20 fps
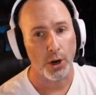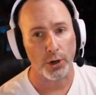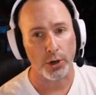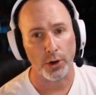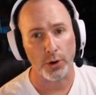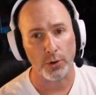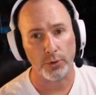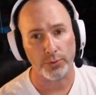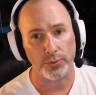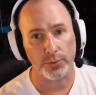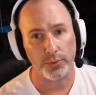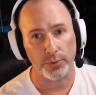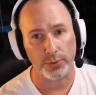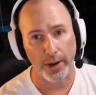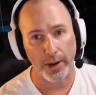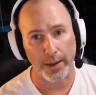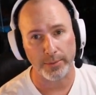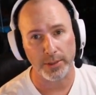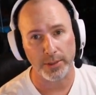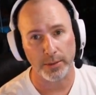go
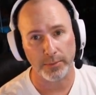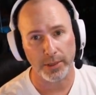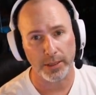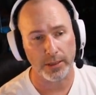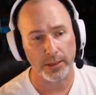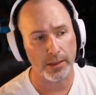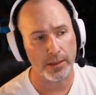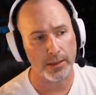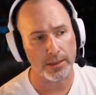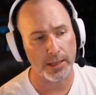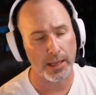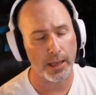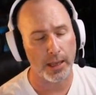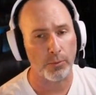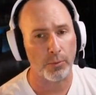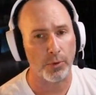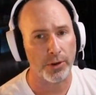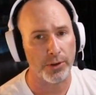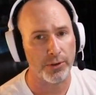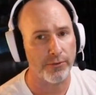grab something to the side
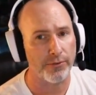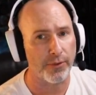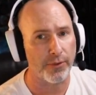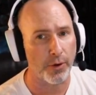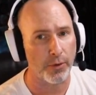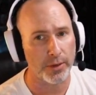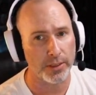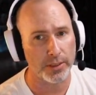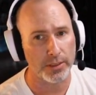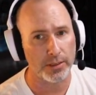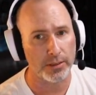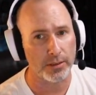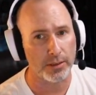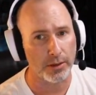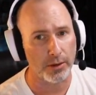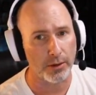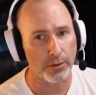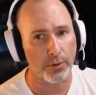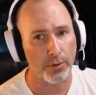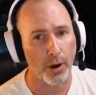where you focus,
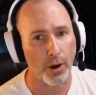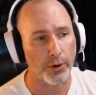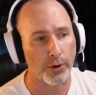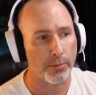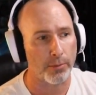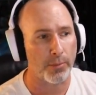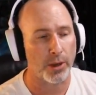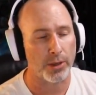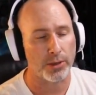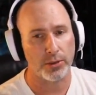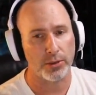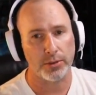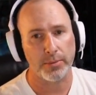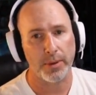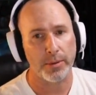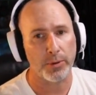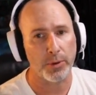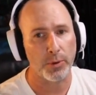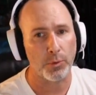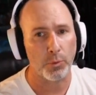all your monsters
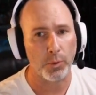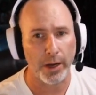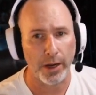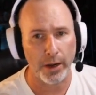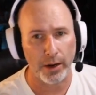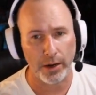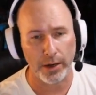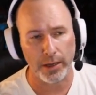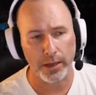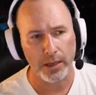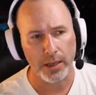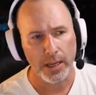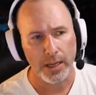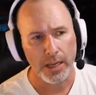maybe in one area.